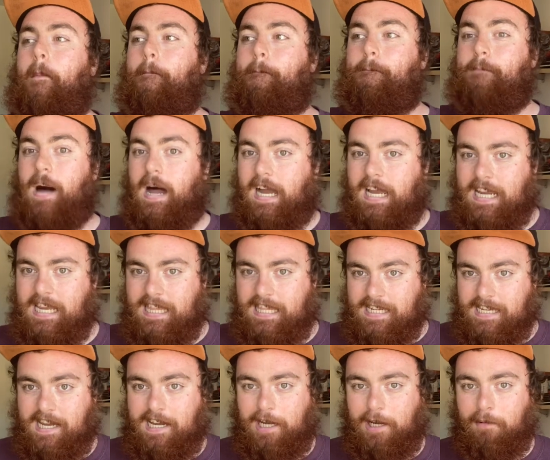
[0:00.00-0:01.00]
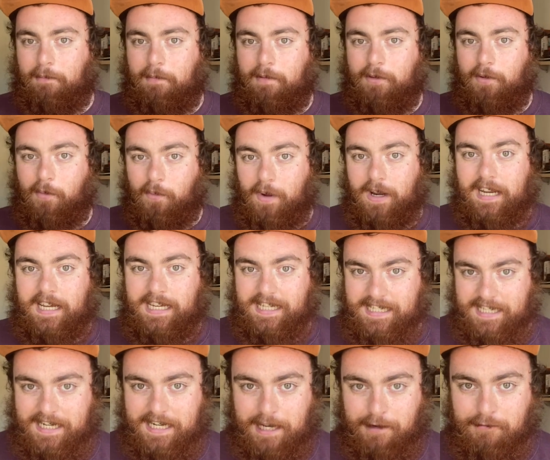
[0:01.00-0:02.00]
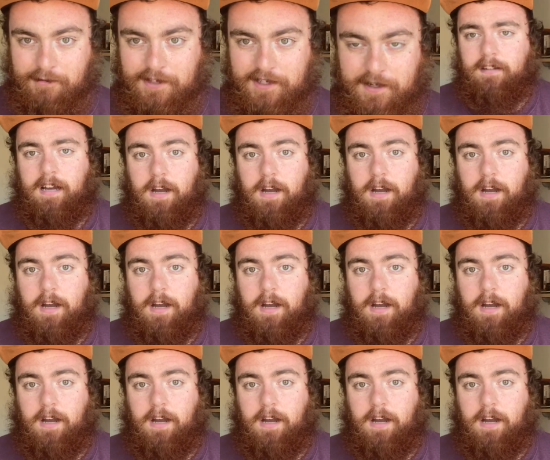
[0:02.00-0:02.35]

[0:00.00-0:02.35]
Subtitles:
by the time the winner is announced.